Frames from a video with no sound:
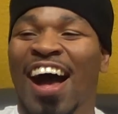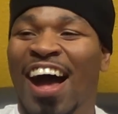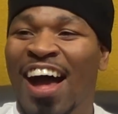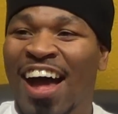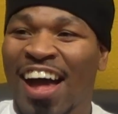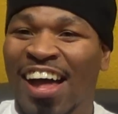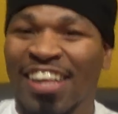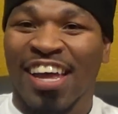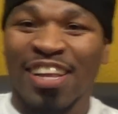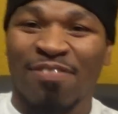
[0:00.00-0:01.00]
uh,
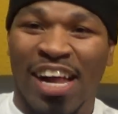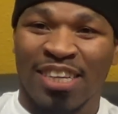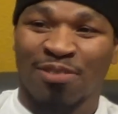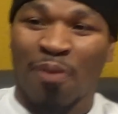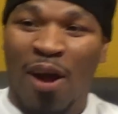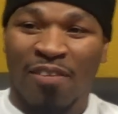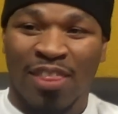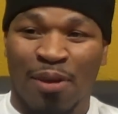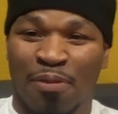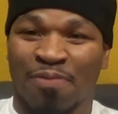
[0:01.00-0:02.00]
anybody sparring with
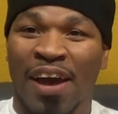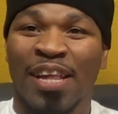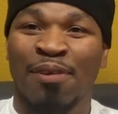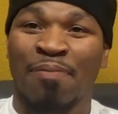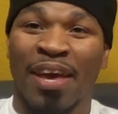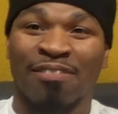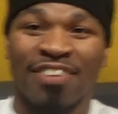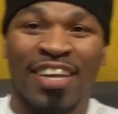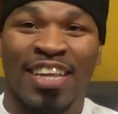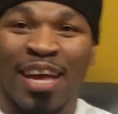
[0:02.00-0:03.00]
him or fighting him may have
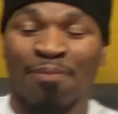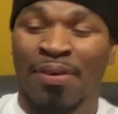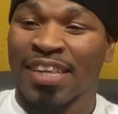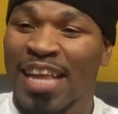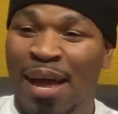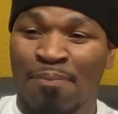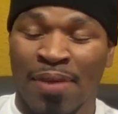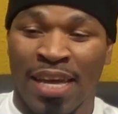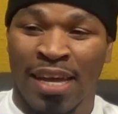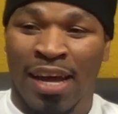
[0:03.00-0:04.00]
said that, but not
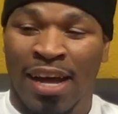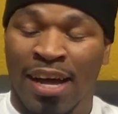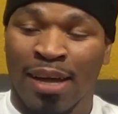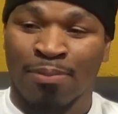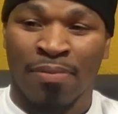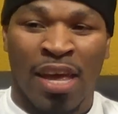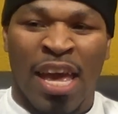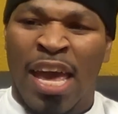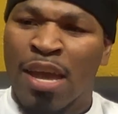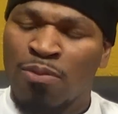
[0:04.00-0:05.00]
me. Um,
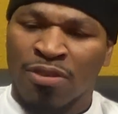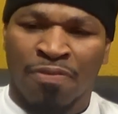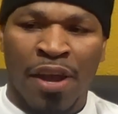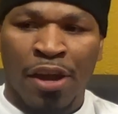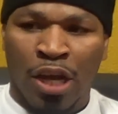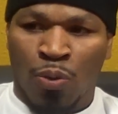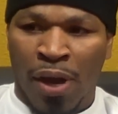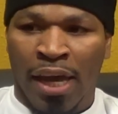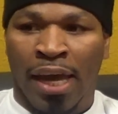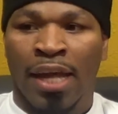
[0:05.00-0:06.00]
he was very
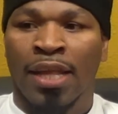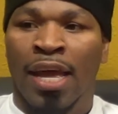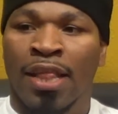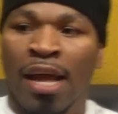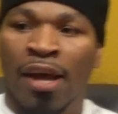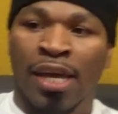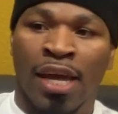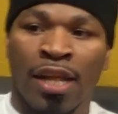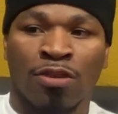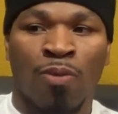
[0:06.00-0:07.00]
quick, and and that,
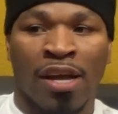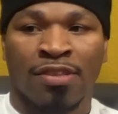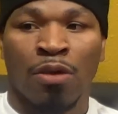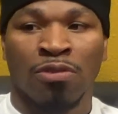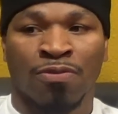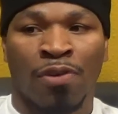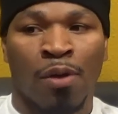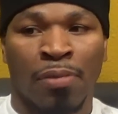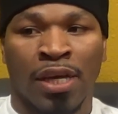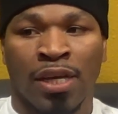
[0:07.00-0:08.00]
again, that's why I say it was
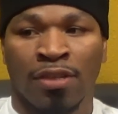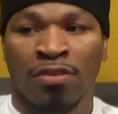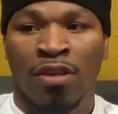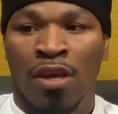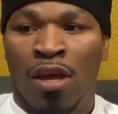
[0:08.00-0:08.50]
fun because